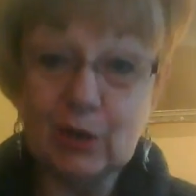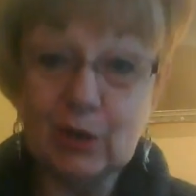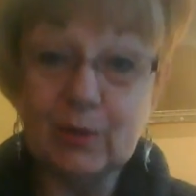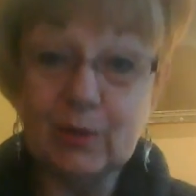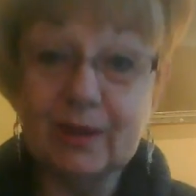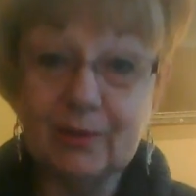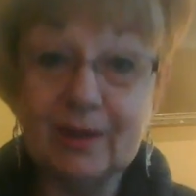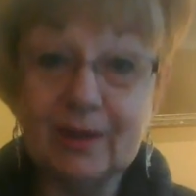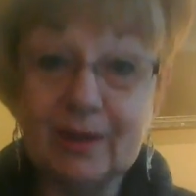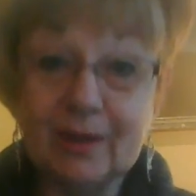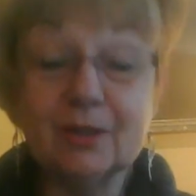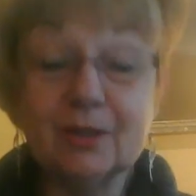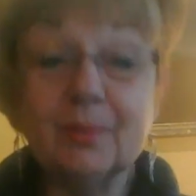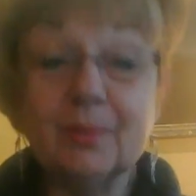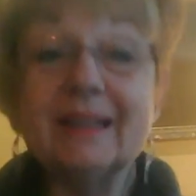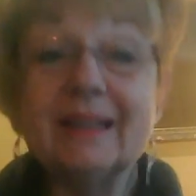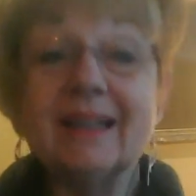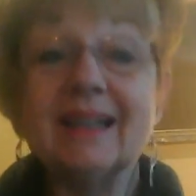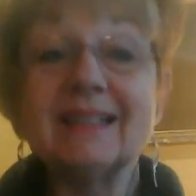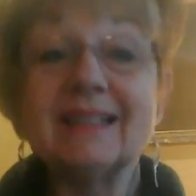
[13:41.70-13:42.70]
really well.
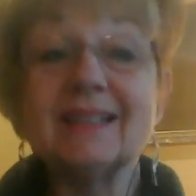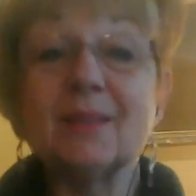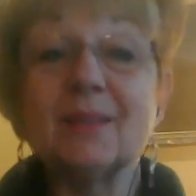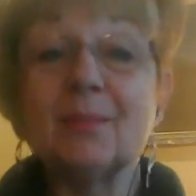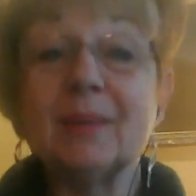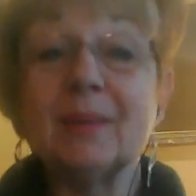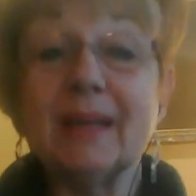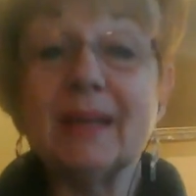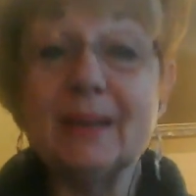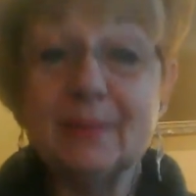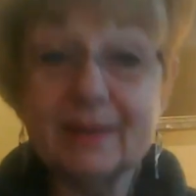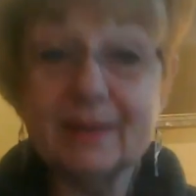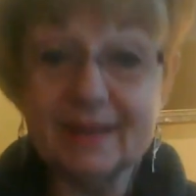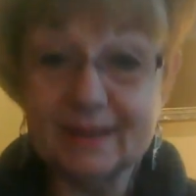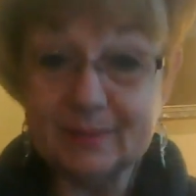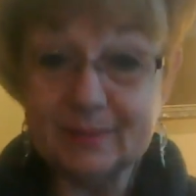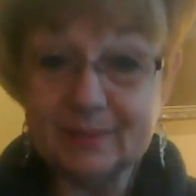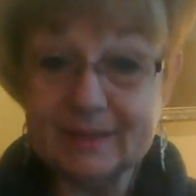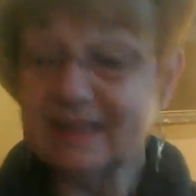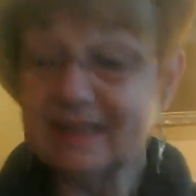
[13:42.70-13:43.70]
Nobody likes to play with
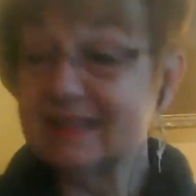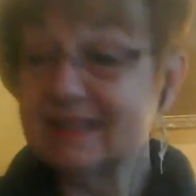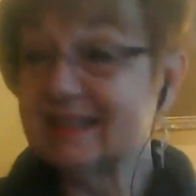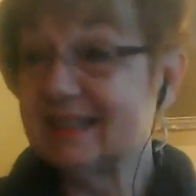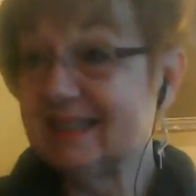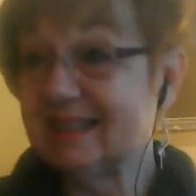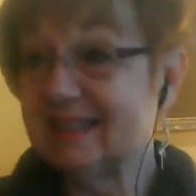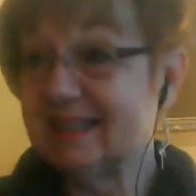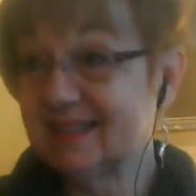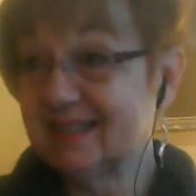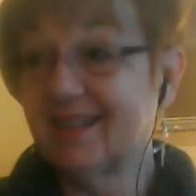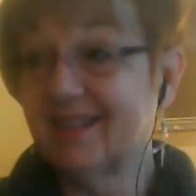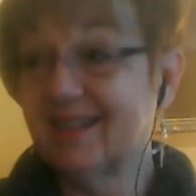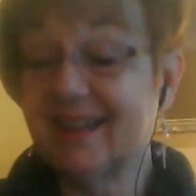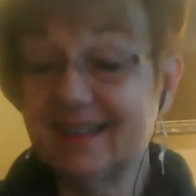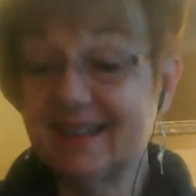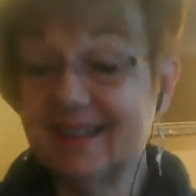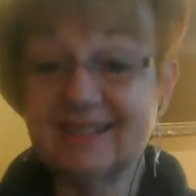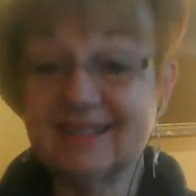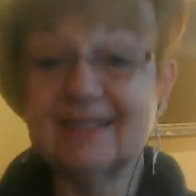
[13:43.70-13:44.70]
him because he's
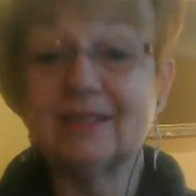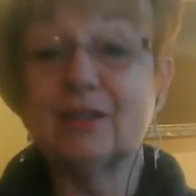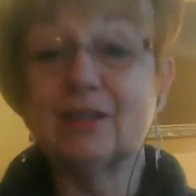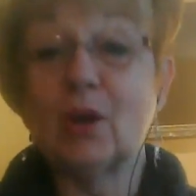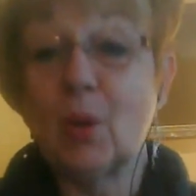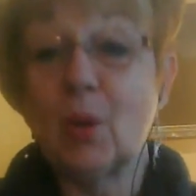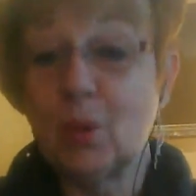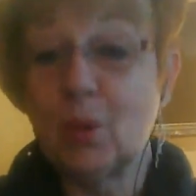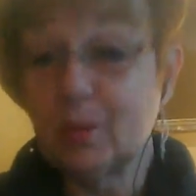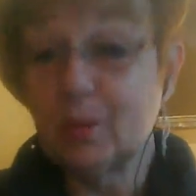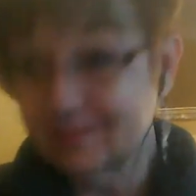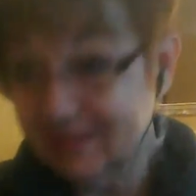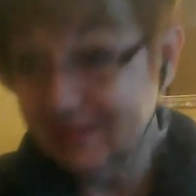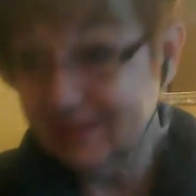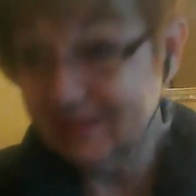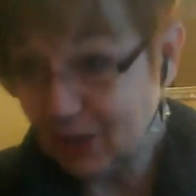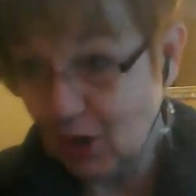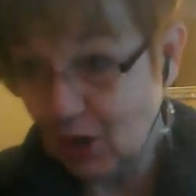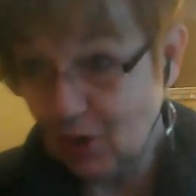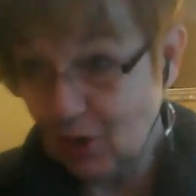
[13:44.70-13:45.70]
like so
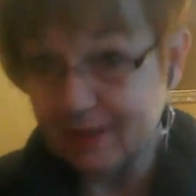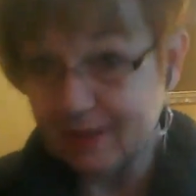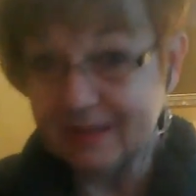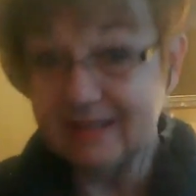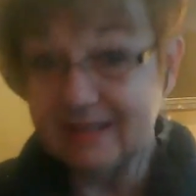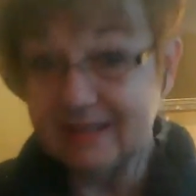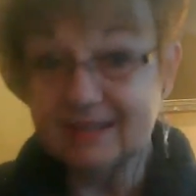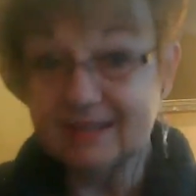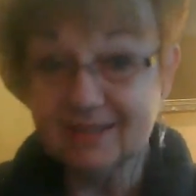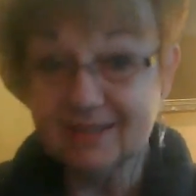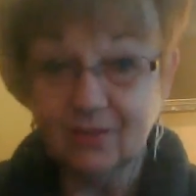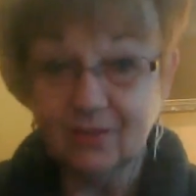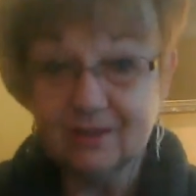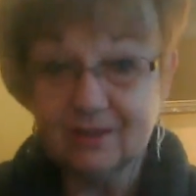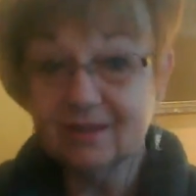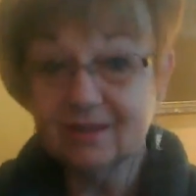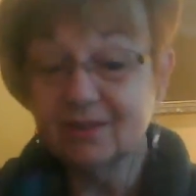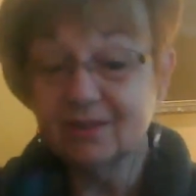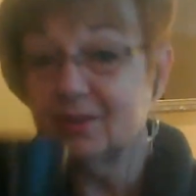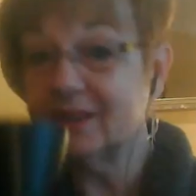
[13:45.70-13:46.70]
determined he's always
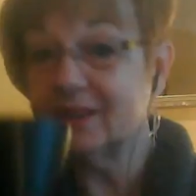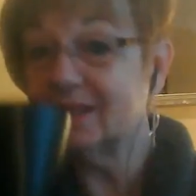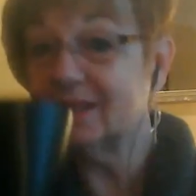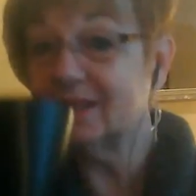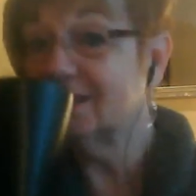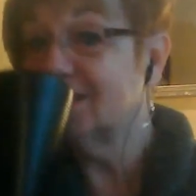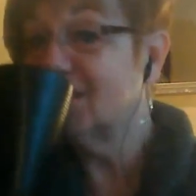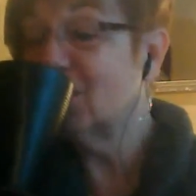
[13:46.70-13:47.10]
going to win.